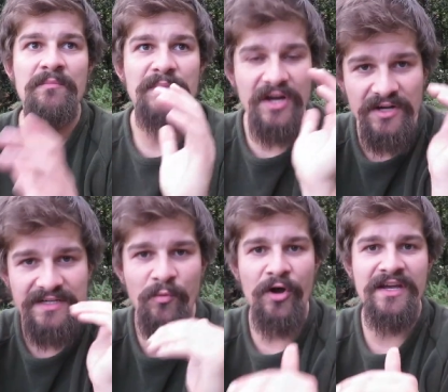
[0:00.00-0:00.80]

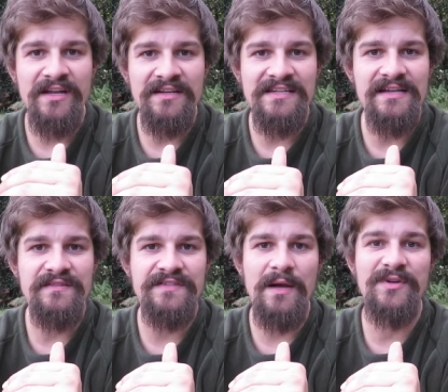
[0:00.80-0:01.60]
Because I'm working an
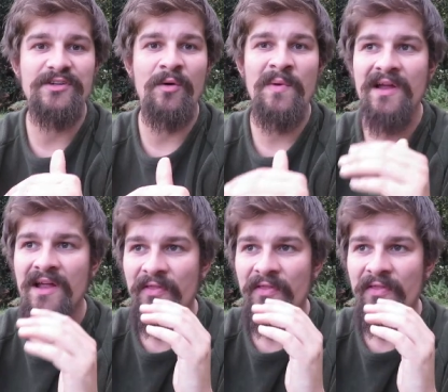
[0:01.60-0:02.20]
intensive summer job,